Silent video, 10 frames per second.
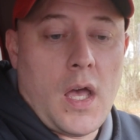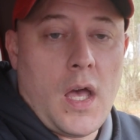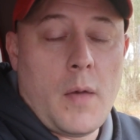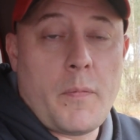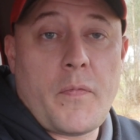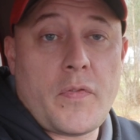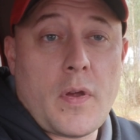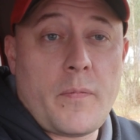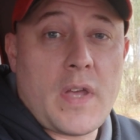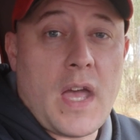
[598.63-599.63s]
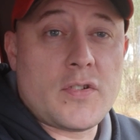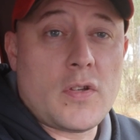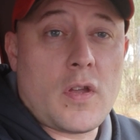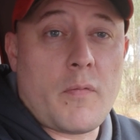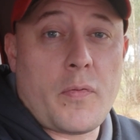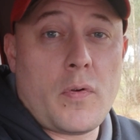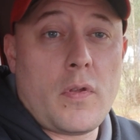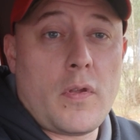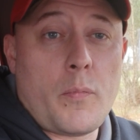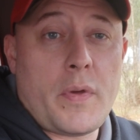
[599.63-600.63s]
So if you guys are looking for
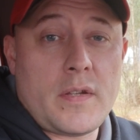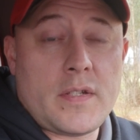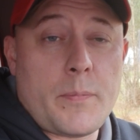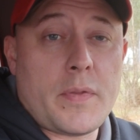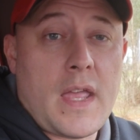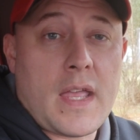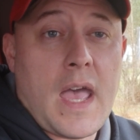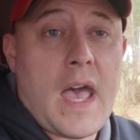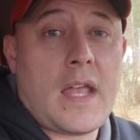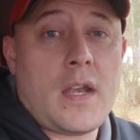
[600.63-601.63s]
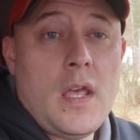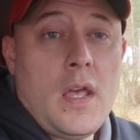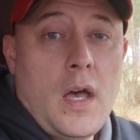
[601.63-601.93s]
a little bit of something like that,